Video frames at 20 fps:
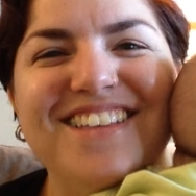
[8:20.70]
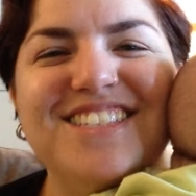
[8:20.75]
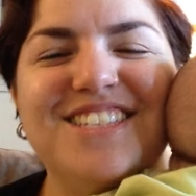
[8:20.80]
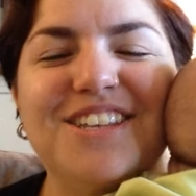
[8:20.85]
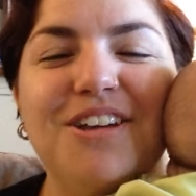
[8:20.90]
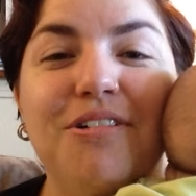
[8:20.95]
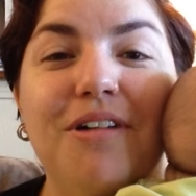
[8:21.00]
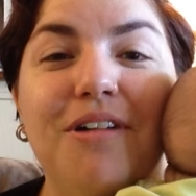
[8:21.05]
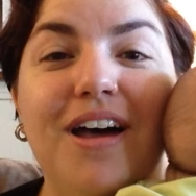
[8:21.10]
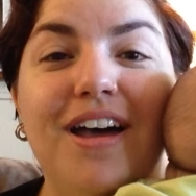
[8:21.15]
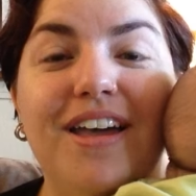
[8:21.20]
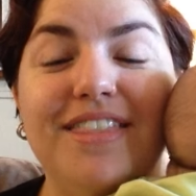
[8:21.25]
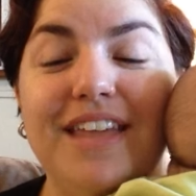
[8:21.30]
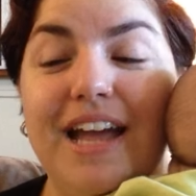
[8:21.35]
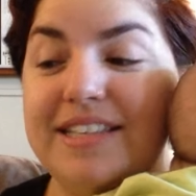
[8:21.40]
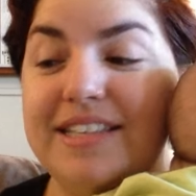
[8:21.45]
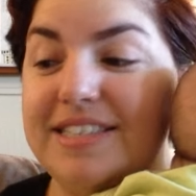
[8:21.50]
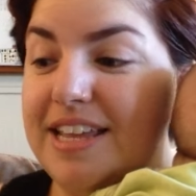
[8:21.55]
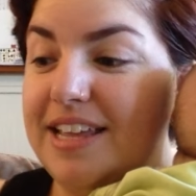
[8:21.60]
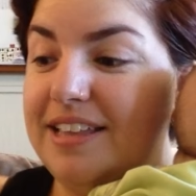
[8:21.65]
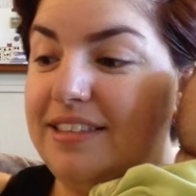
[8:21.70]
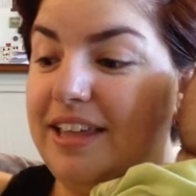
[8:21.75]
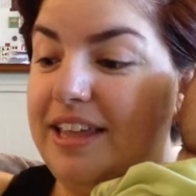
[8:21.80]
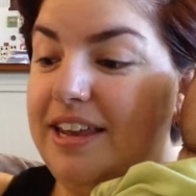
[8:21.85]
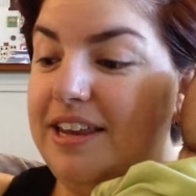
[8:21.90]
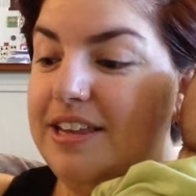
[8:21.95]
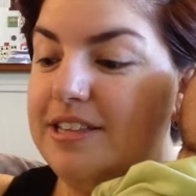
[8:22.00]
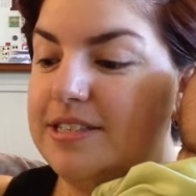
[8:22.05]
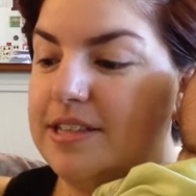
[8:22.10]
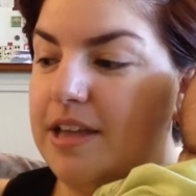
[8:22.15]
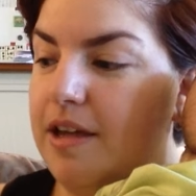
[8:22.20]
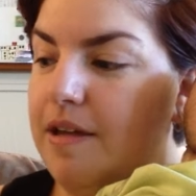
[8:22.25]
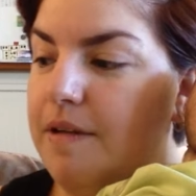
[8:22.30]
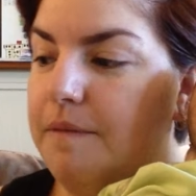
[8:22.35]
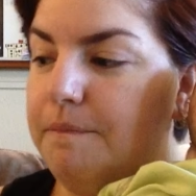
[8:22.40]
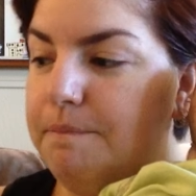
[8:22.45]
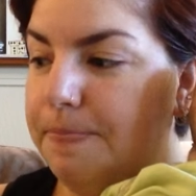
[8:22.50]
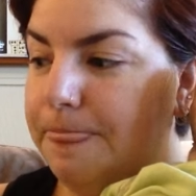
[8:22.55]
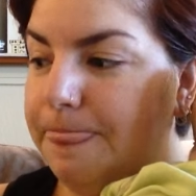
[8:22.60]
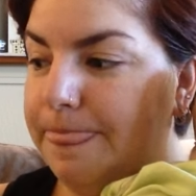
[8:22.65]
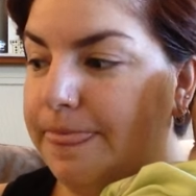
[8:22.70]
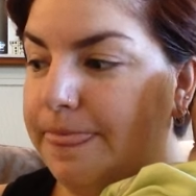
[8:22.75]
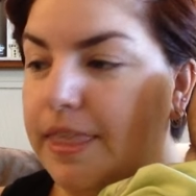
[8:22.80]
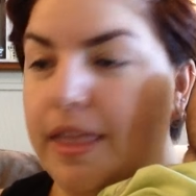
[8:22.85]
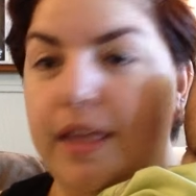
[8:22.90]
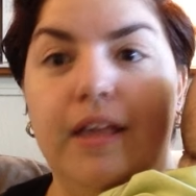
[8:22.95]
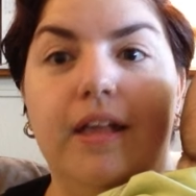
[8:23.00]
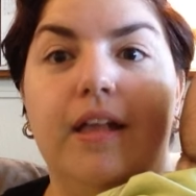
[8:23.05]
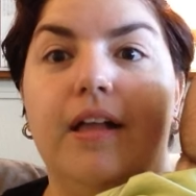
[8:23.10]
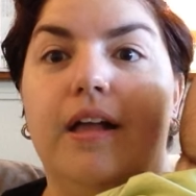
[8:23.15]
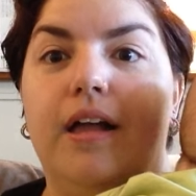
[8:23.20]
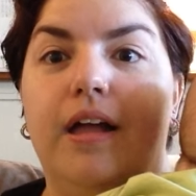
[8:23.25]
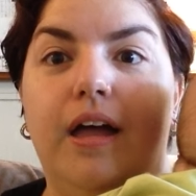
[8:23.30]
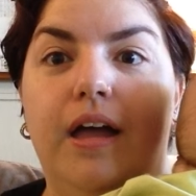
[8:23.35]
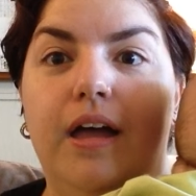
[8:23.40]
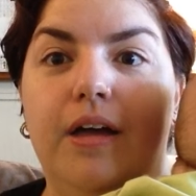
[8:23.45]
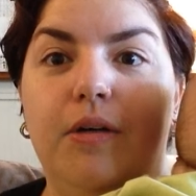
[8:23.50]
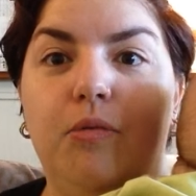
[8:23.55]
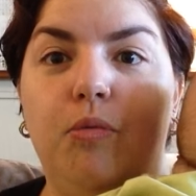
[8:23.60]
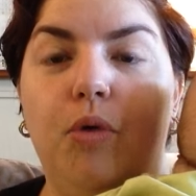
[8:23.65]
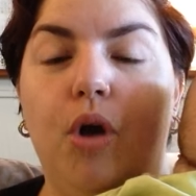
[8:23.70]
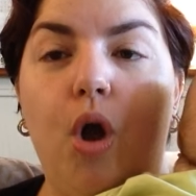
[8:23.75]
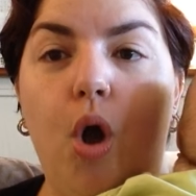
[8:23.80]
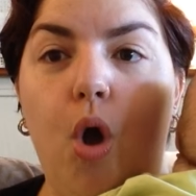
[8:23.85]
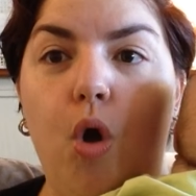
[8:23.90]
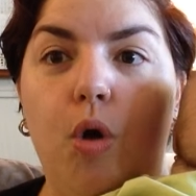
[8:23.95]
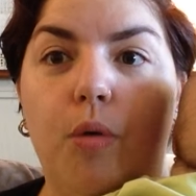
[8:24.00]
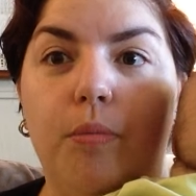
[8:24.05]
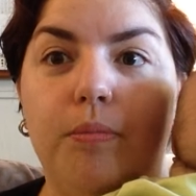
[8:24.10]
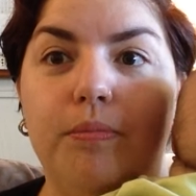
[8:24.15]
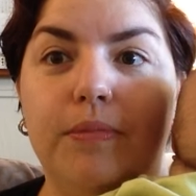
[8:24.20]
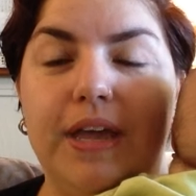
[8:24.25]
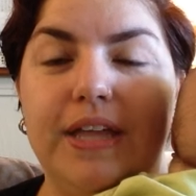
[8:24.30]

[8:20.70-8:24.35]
that's it, ladies. We're home.